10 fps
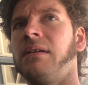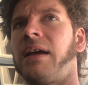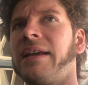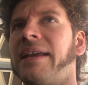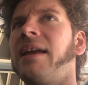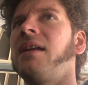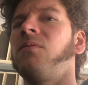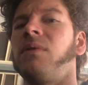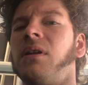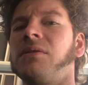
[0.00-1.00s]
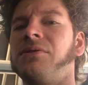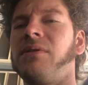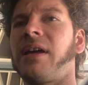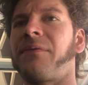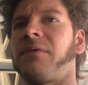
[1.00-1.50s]
I get it, we'll all do
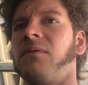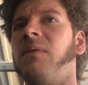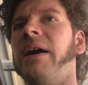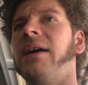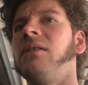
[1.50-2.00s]
that for a while,